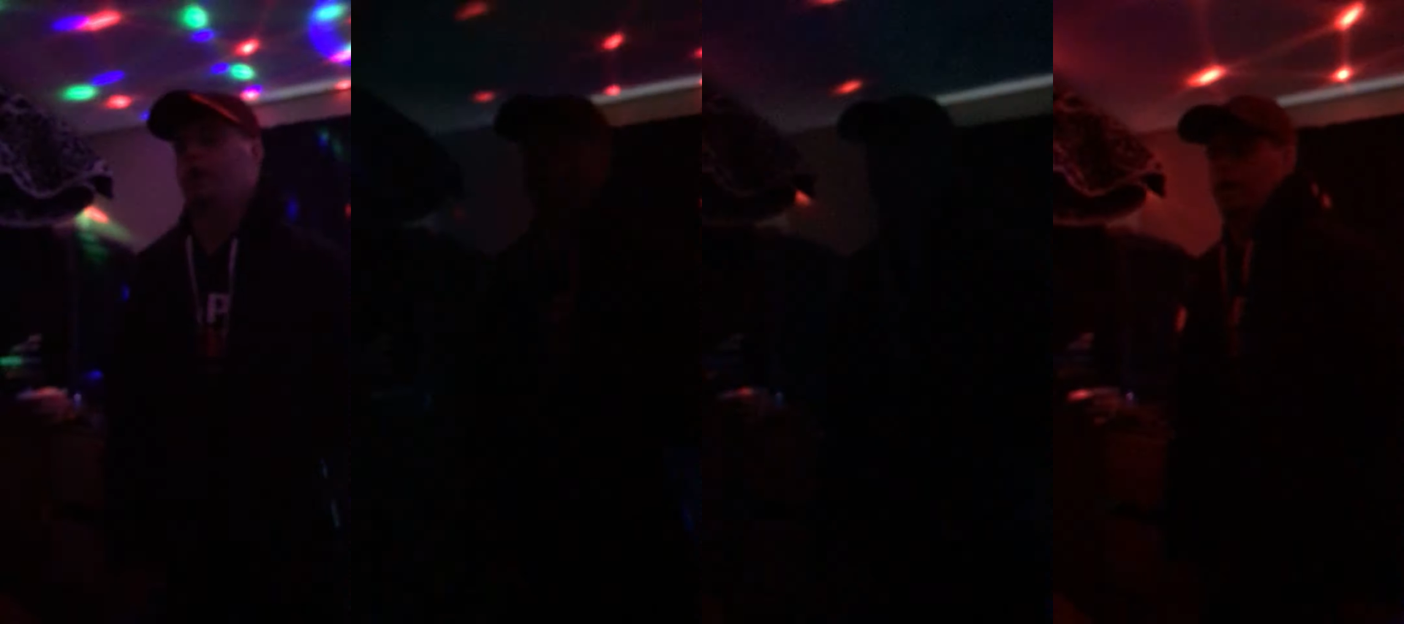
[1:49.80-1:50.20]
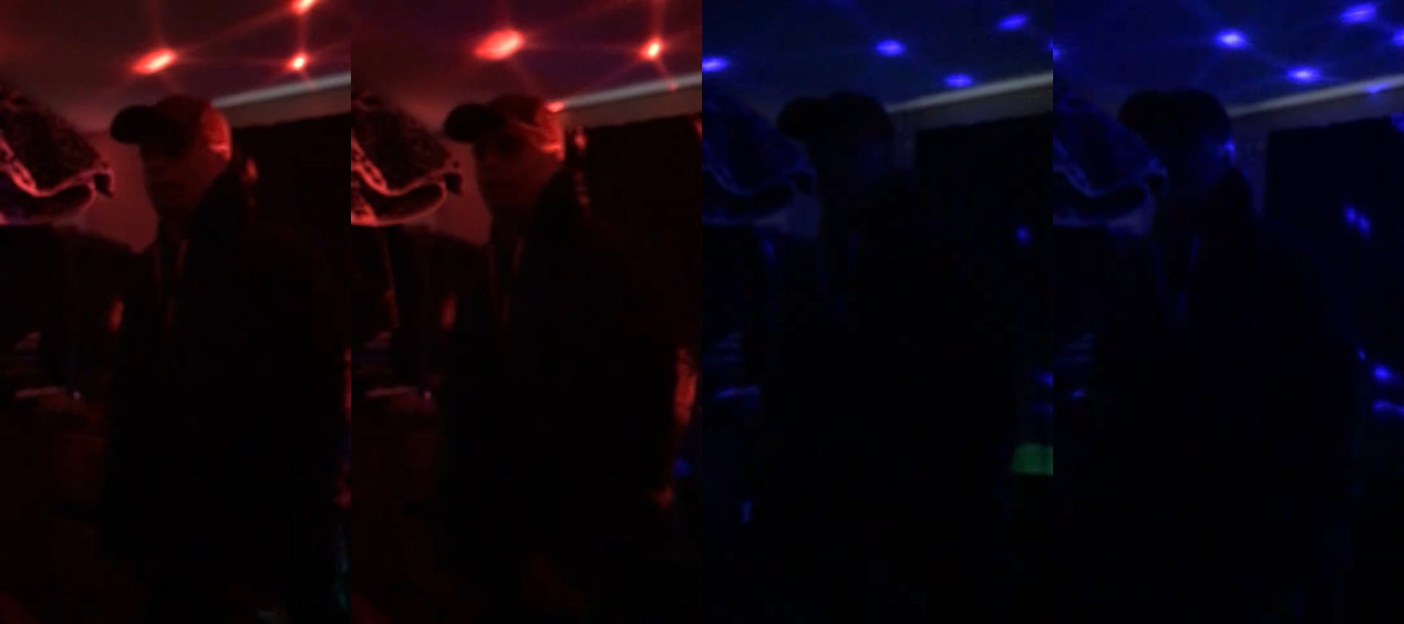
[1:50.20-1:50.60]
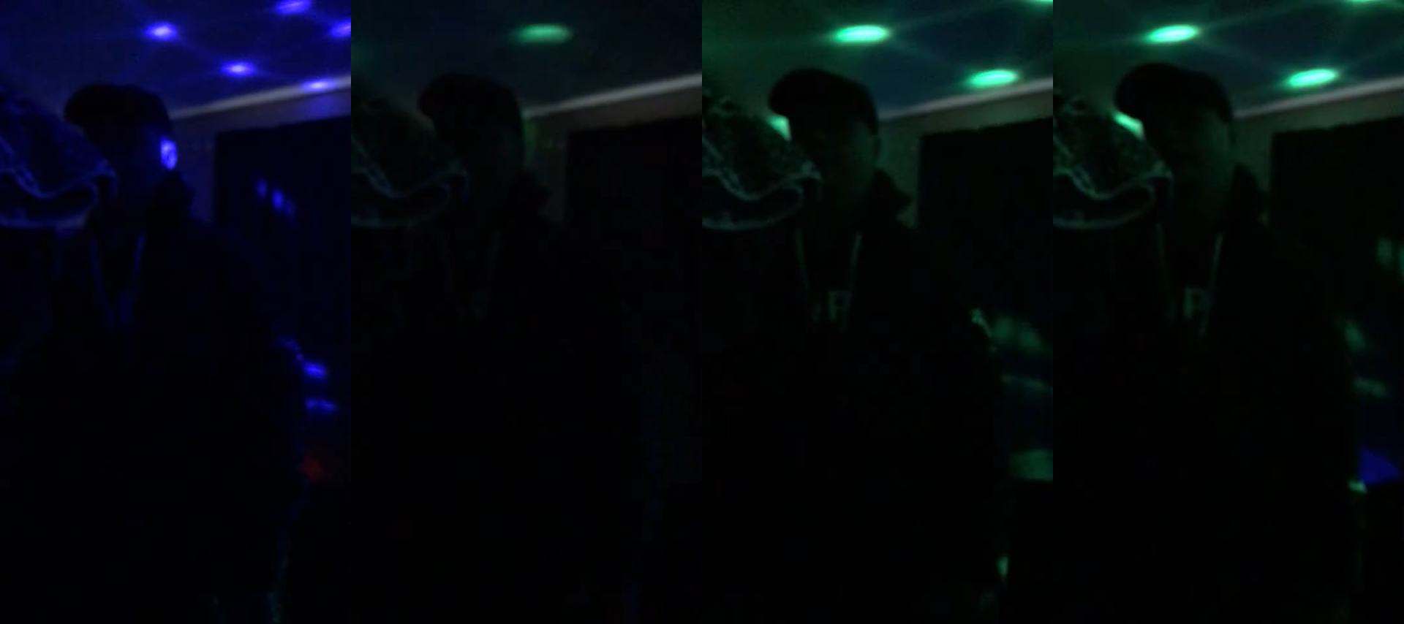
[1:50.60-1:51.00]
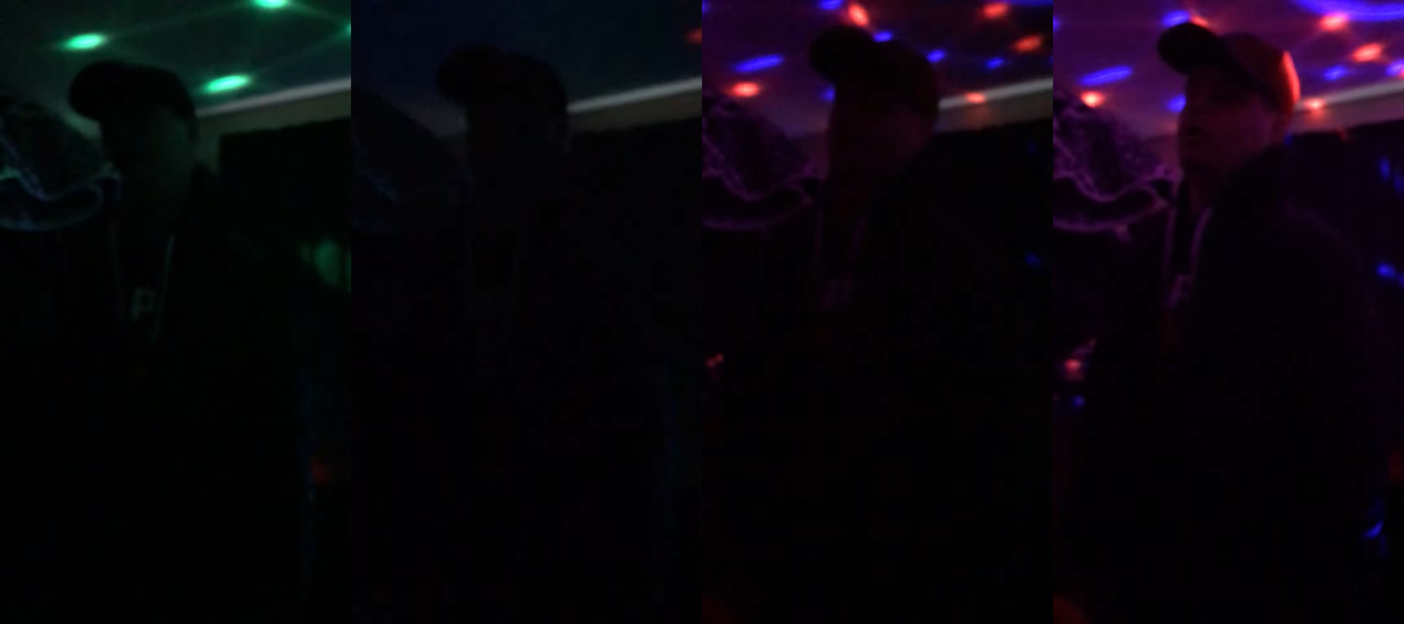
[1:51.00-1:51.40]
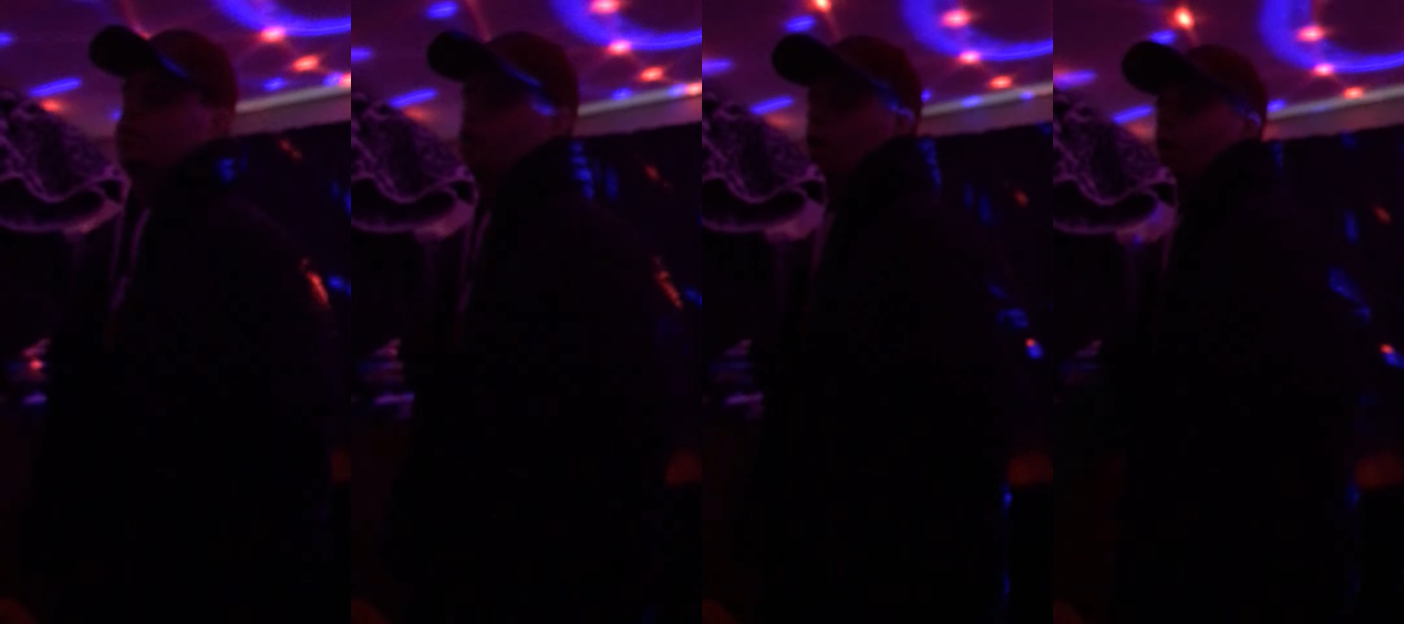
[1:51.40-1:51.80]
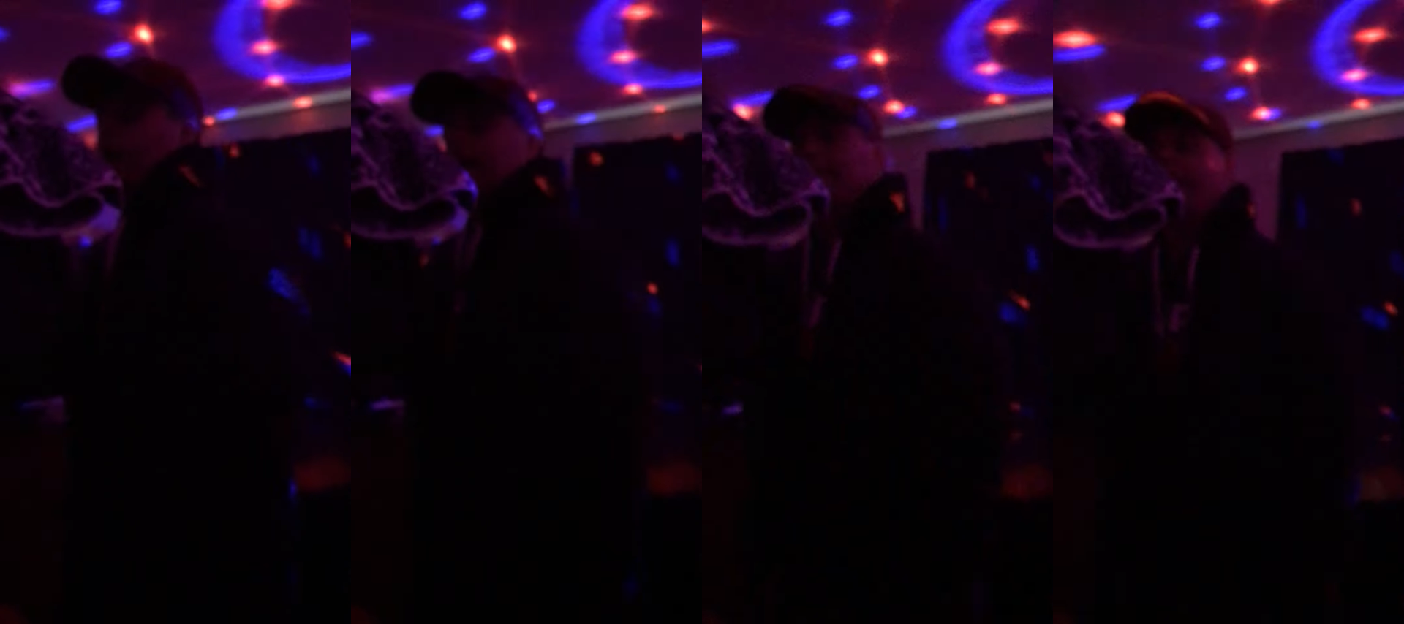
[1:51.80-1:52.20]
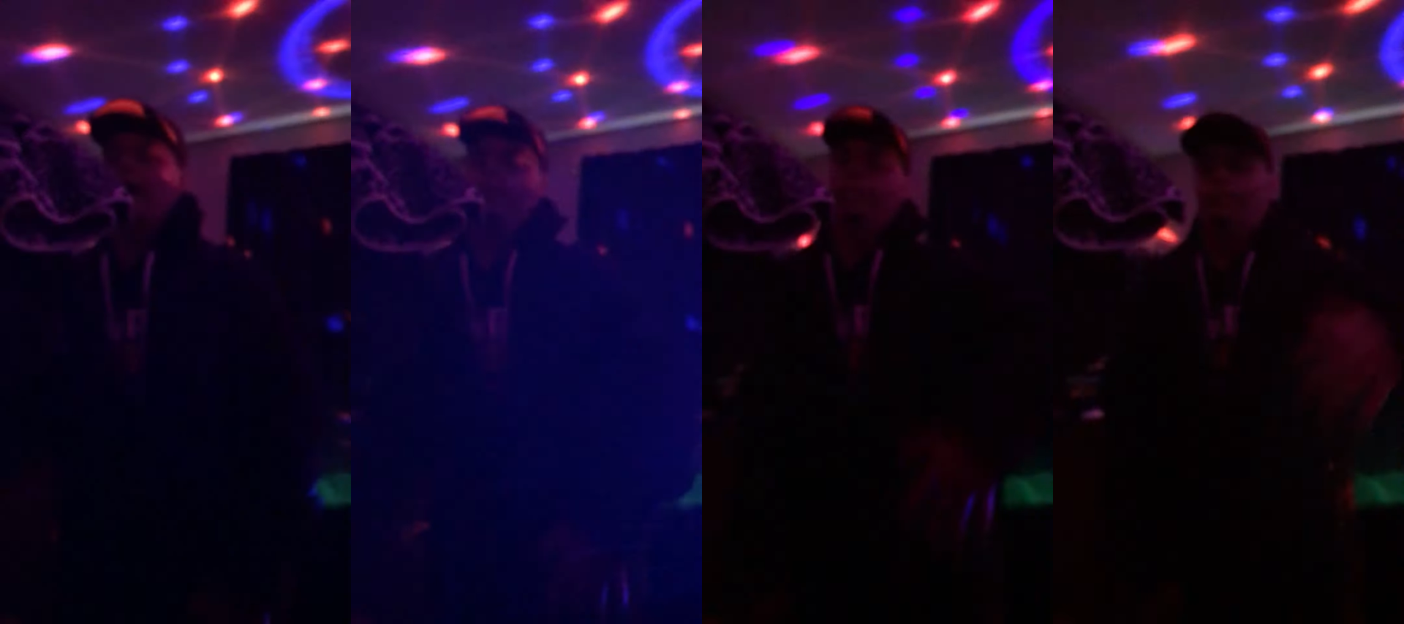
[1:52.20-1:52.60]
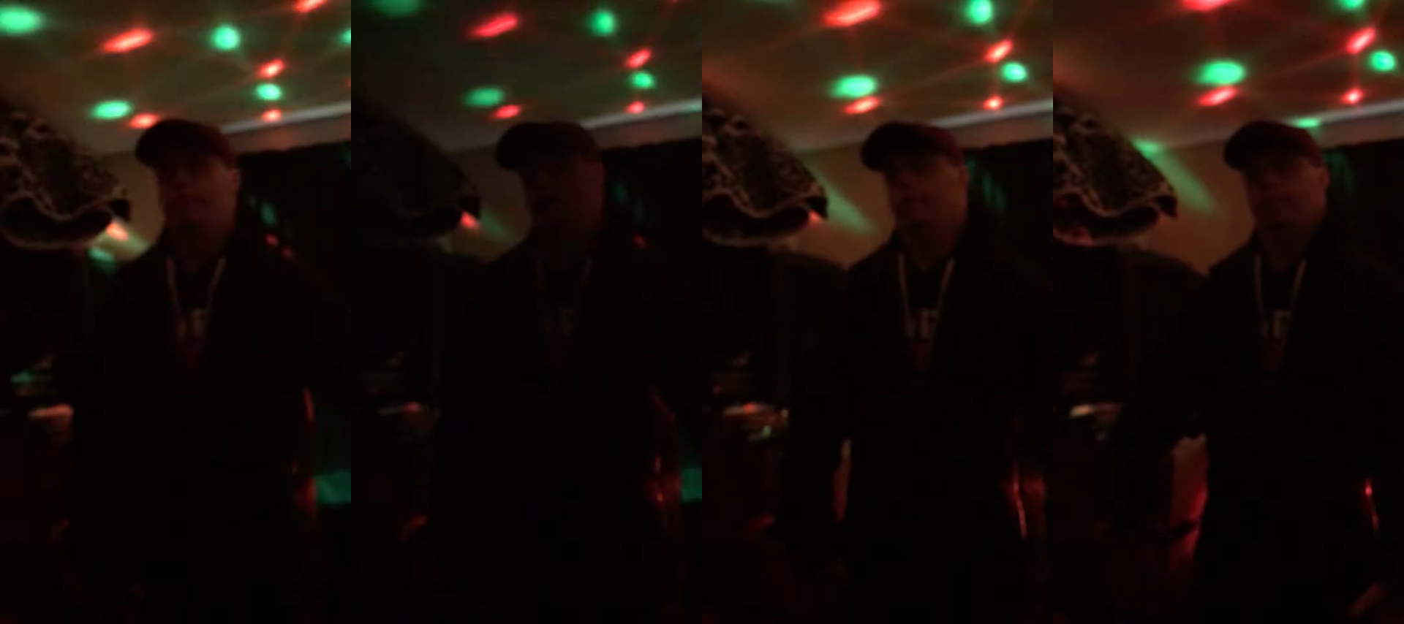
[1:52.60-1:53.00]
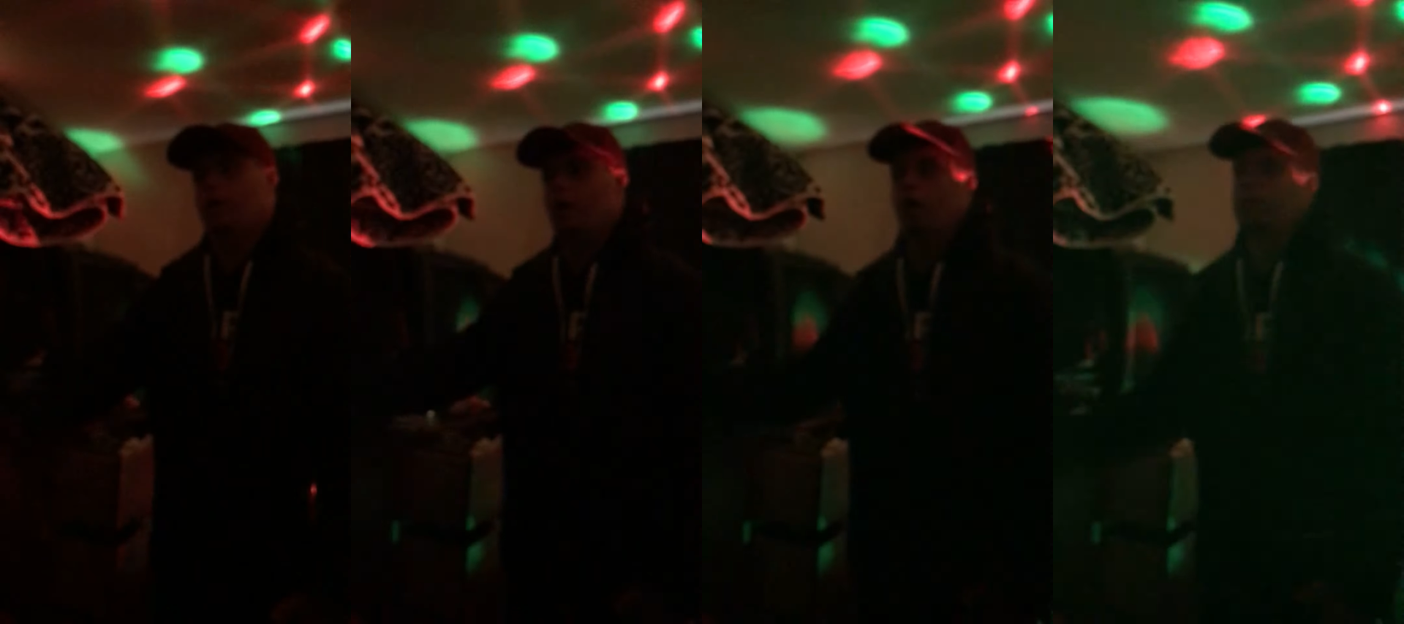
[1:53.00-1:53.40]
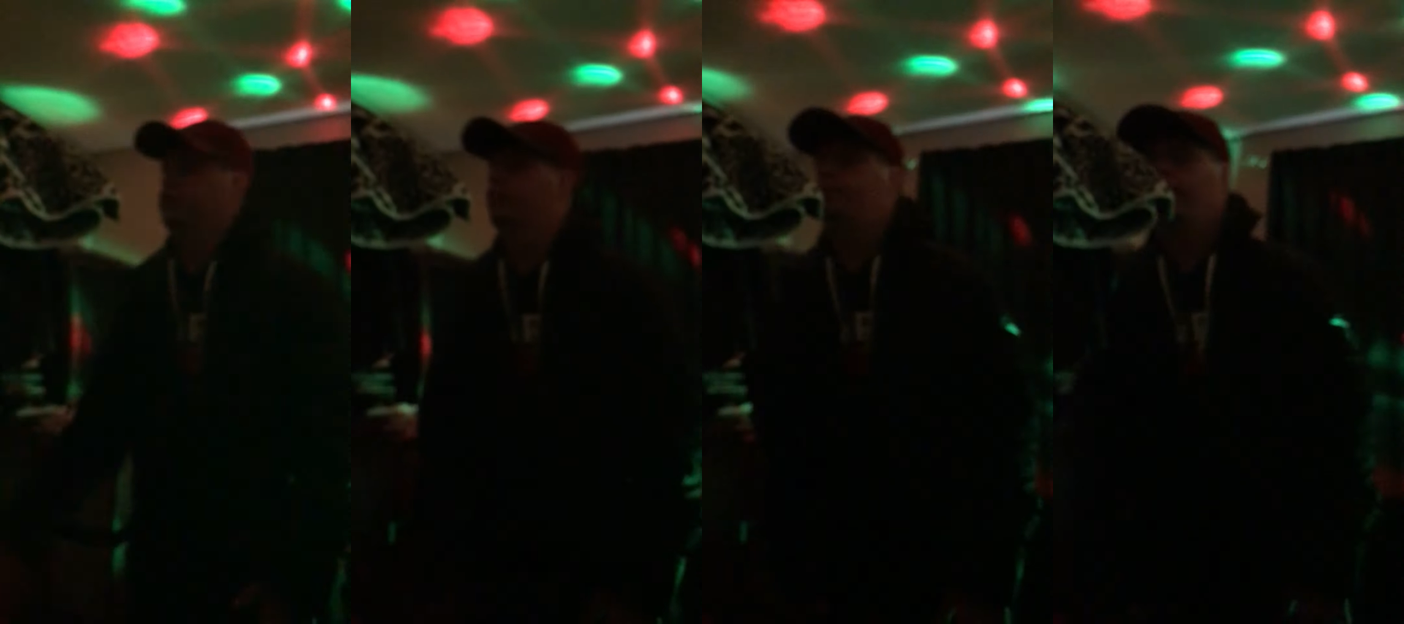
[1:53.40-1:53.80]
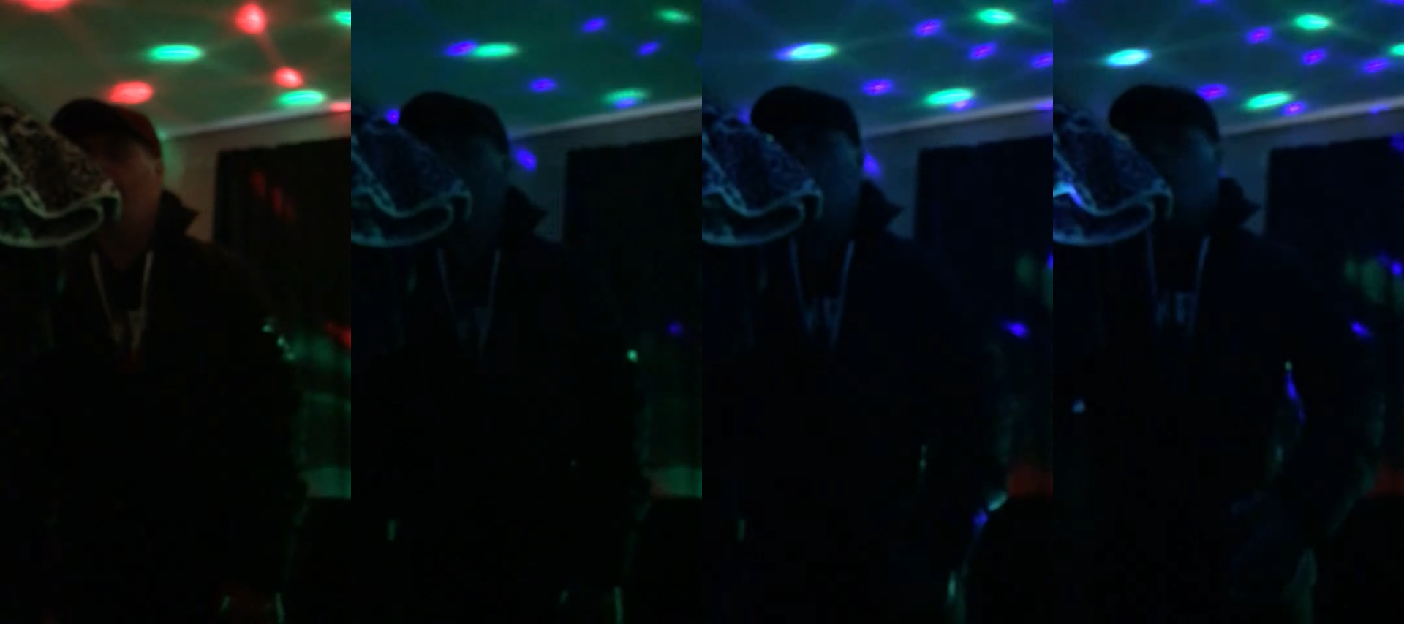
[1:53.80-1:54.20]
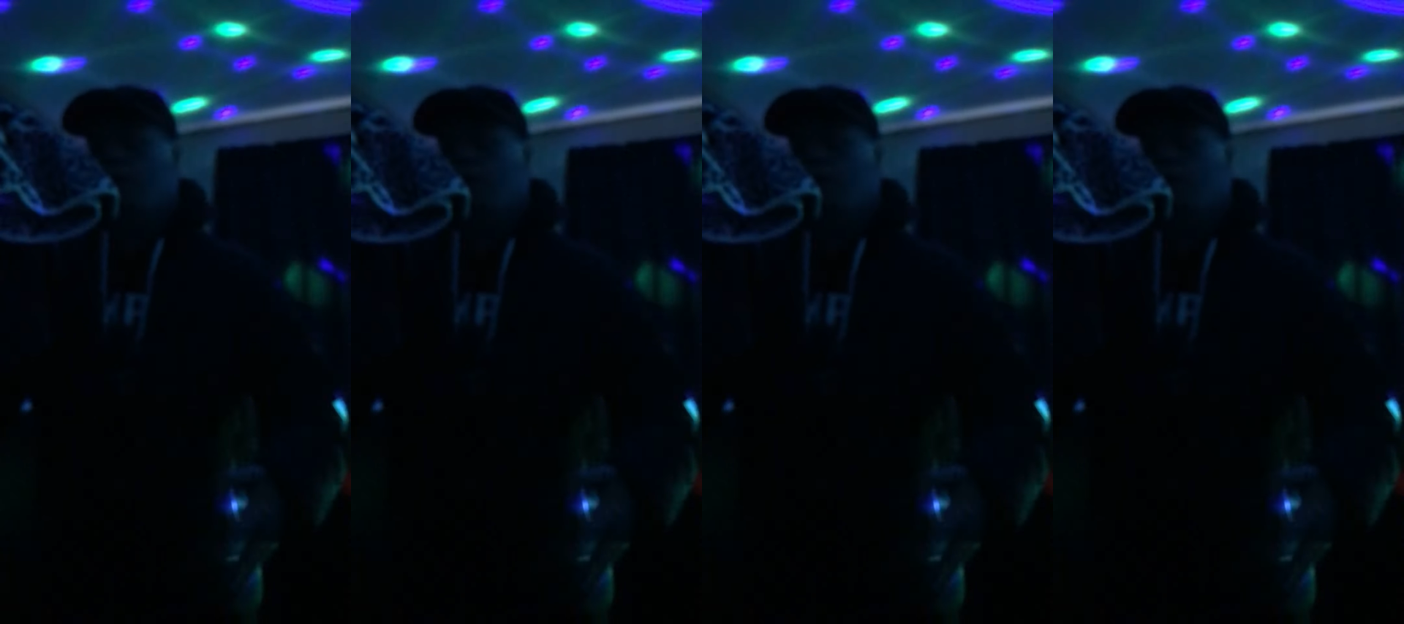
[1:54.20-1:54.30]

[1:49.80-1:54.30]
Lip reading: No face is visible, so there are no lips to read.